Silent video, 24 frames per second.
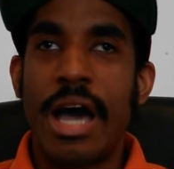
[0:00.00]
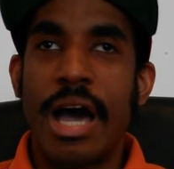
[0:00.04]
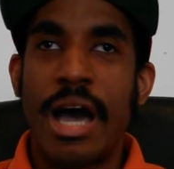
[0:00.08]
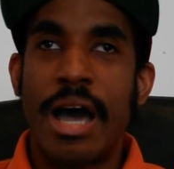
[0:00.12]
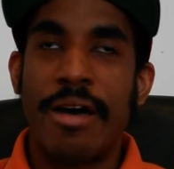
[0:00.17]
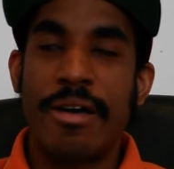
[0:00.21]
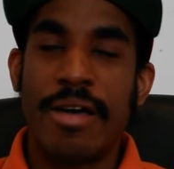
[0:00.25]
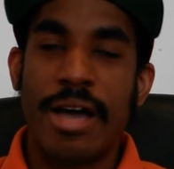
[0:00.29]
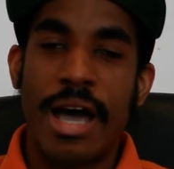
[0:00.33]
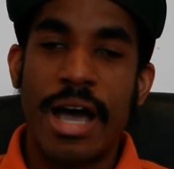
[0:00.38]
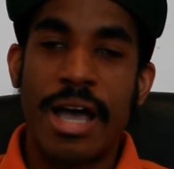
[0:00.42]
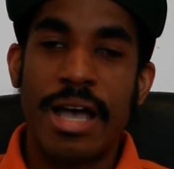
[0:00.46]

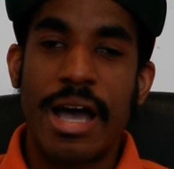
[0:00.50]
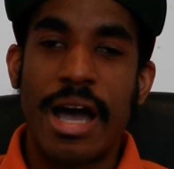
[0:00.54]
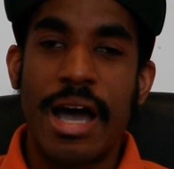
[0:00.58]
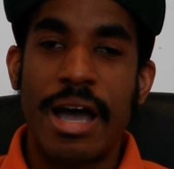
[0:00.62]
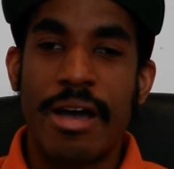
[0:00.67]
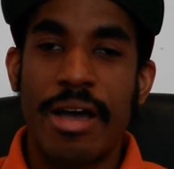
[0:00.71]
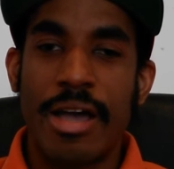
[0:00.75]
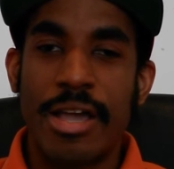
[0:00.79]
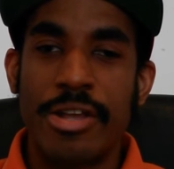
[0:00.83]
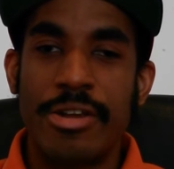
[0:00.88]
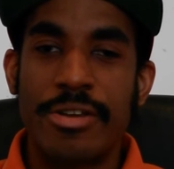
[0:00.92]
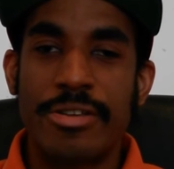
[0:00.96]
I, I,
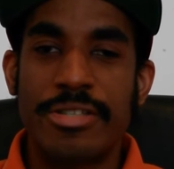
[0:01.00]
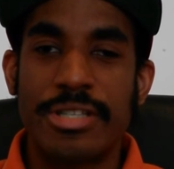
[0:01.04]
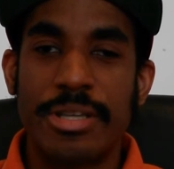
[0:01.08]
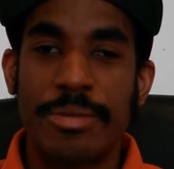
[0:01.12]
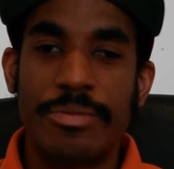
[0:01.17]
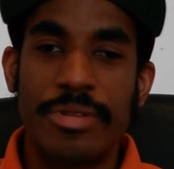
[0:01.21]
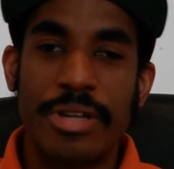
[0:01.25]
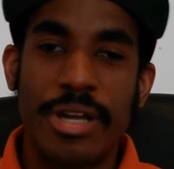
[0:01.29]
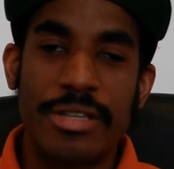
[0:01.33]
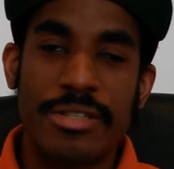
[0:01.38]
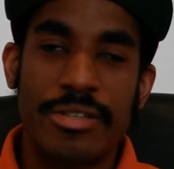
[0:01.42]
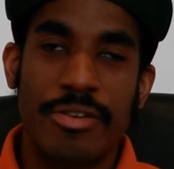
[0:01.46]
I hear
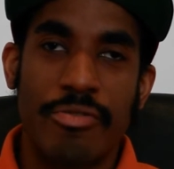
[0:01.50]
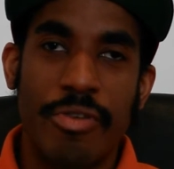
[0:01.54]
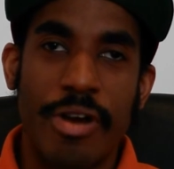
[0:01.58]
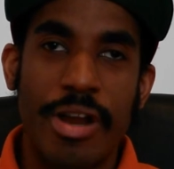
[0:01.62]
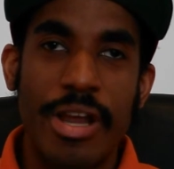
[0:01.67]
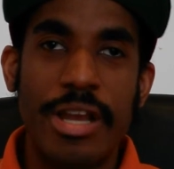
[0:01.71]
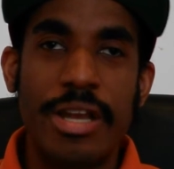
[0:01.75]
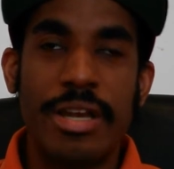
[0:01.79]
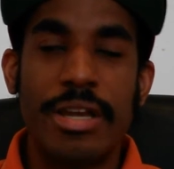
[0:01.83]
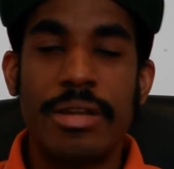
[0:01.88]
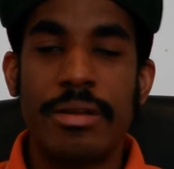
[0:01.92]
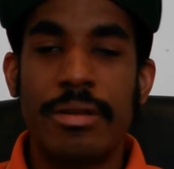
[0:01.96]
something that's
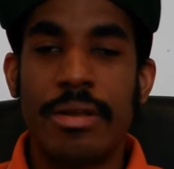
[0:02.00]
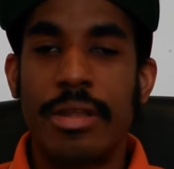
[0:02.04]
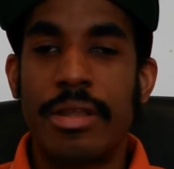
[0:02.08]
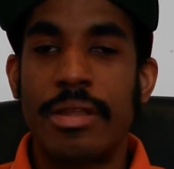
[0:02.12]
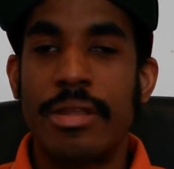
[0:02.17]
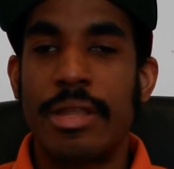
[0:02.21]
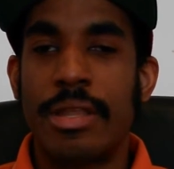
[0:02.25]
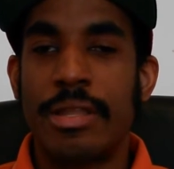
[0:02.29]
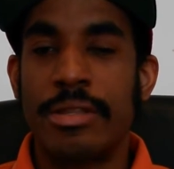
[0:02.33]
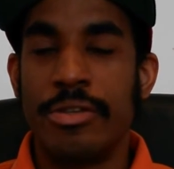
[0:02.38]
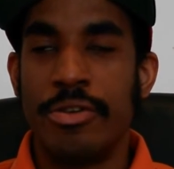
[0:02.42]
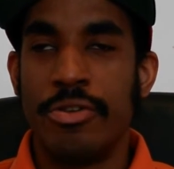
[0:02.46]
great
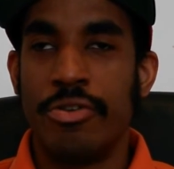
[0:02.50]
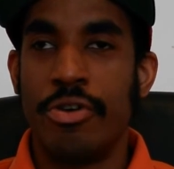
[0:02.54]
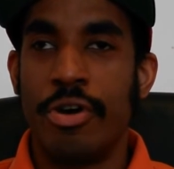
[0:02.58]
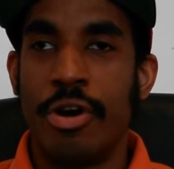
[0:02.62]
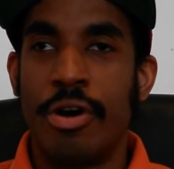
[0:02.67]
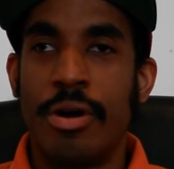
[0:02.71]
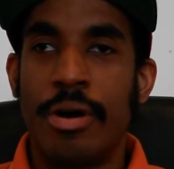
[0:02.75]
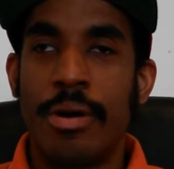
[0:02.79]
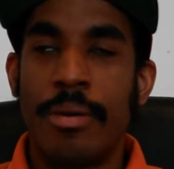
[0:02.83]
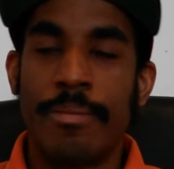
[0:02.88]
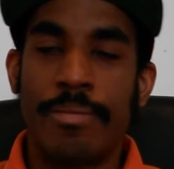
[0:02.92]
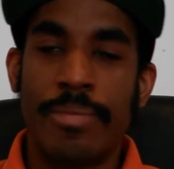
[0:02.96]
you
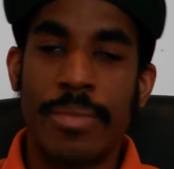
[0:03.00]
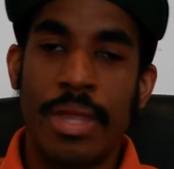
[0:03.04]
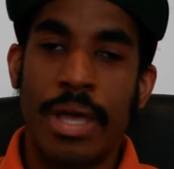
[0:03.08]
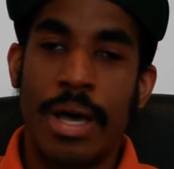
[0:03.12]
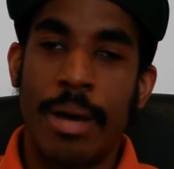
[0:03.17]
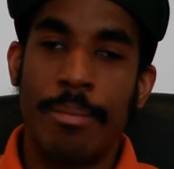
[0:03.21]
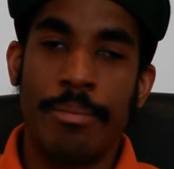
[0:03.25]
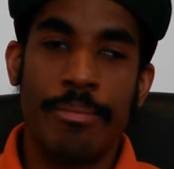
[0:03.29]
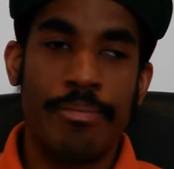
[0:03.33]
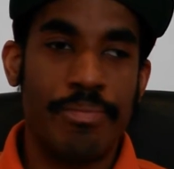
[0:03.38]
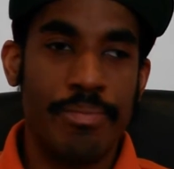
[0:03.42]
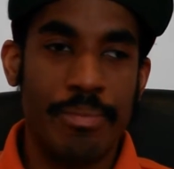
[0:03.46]
know,
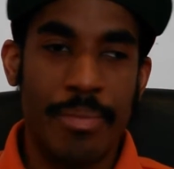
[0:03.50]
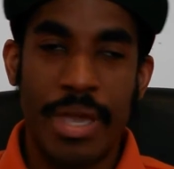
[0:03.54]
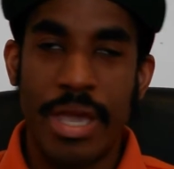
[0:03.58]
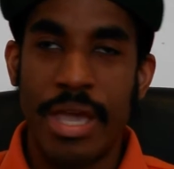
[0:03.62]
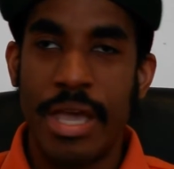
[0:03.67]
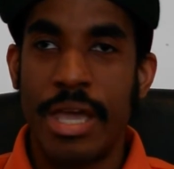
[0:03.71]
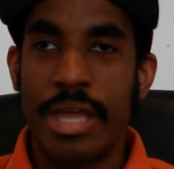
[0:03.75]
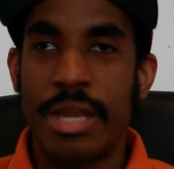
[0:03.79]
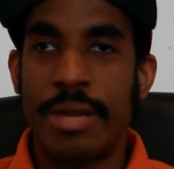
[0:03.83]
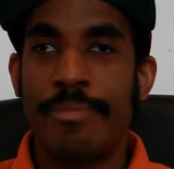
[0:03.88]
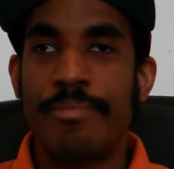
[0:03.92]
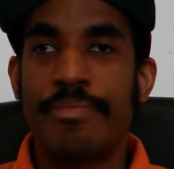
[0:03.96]
I'm
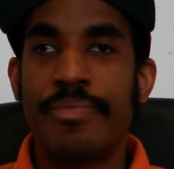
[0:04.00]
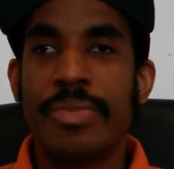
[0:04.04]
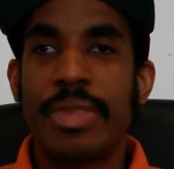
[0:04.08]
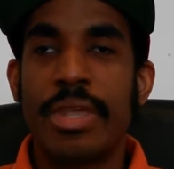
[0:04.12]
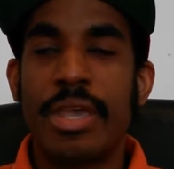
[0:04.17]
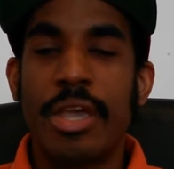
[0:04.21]
man,